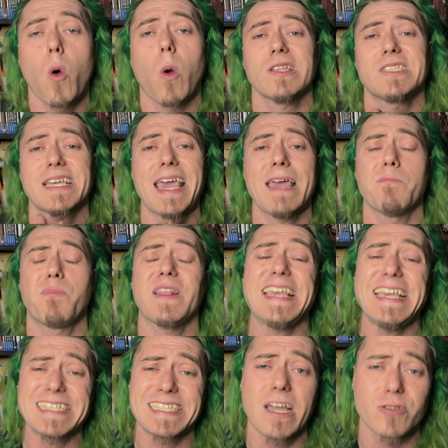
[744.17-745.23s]
Once again,
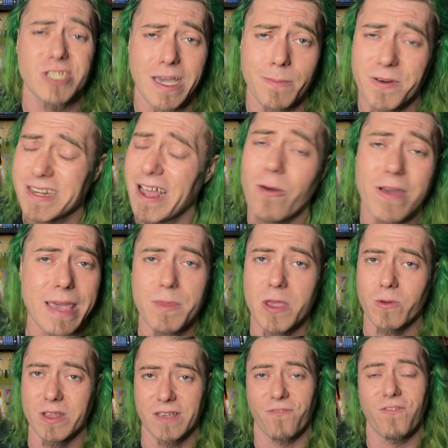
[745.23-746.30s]
please, no jumper, don't hit me
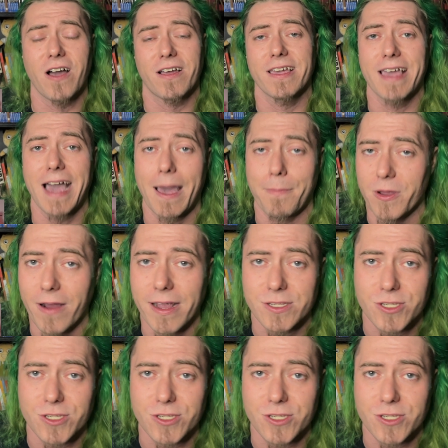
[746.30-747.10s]
with a fucking copyright